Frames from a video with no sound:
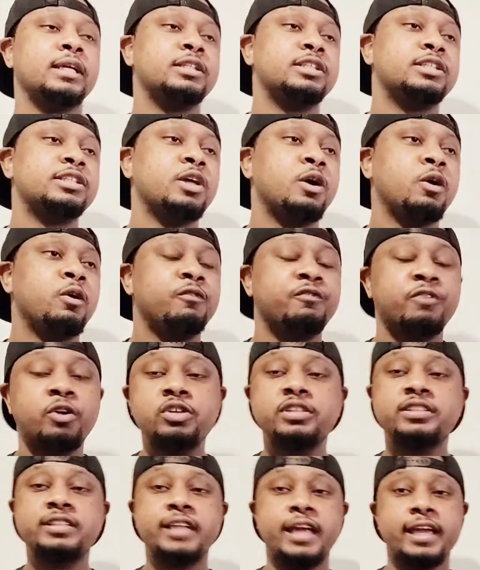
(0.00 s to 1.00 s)
So,
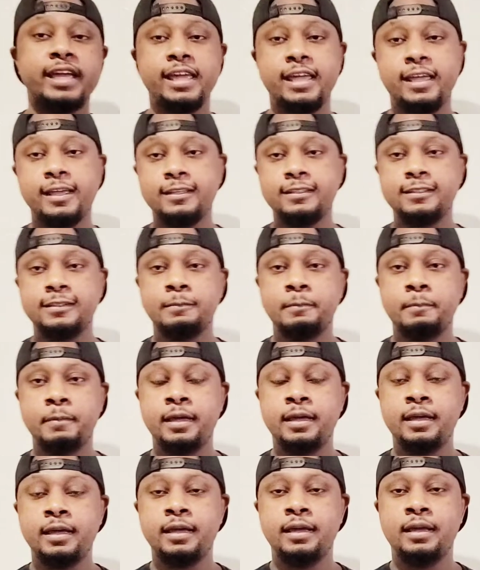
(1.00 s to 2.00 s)
first thing is,
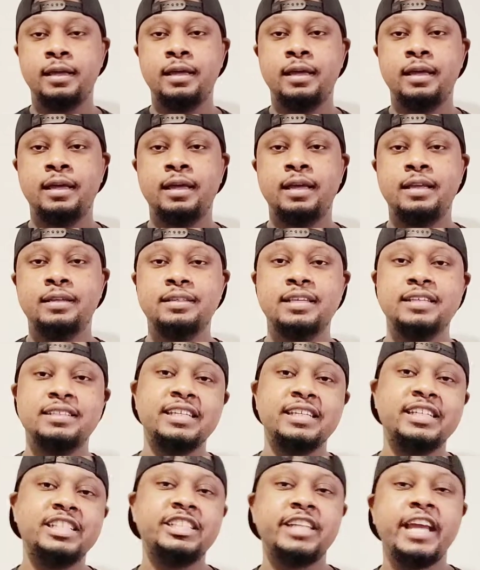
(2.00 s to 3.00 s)

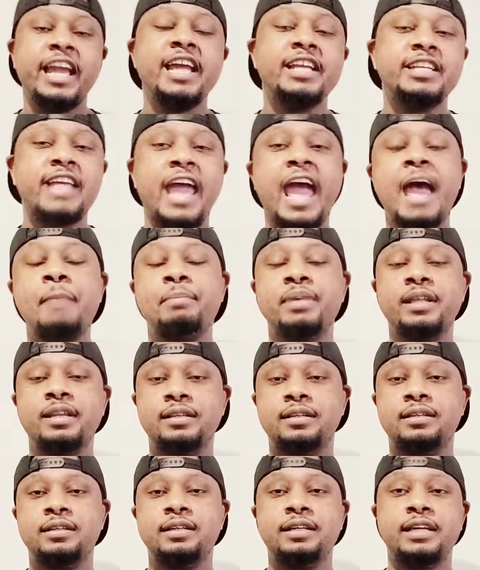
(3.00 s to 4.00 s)
this exchange
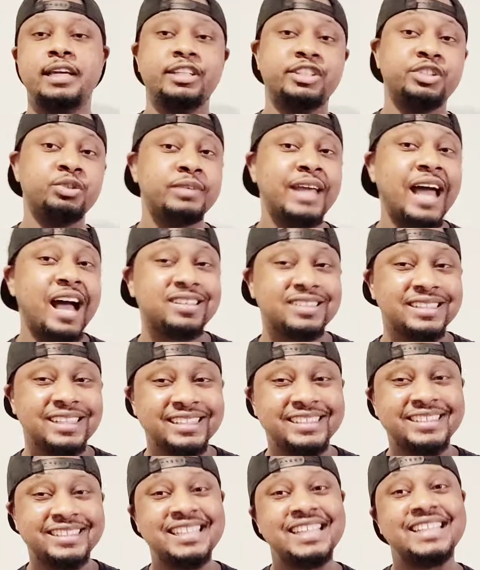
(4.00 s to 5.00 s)
happened in
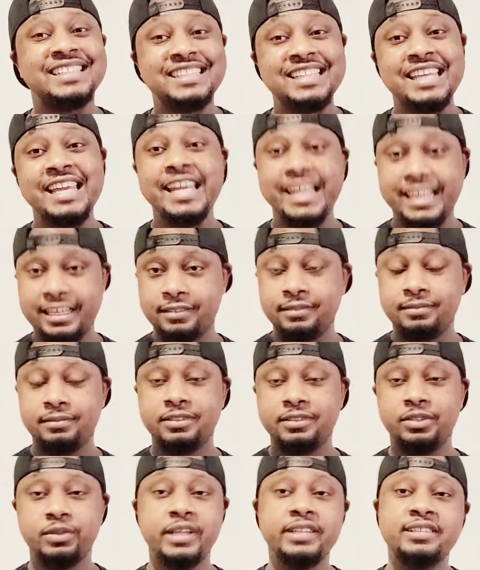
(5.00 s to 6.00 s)
2016.
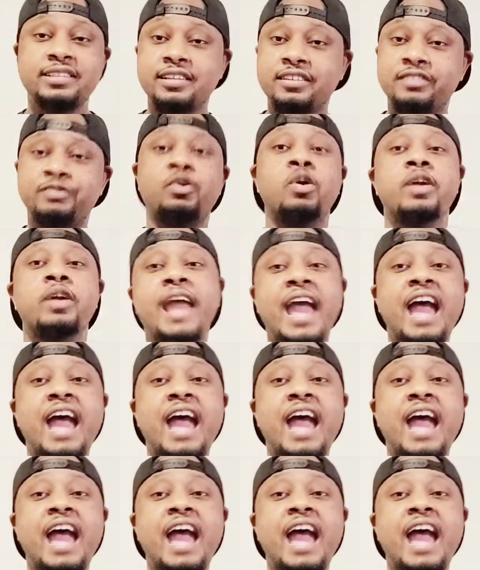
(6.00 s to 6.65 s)
So this is four and a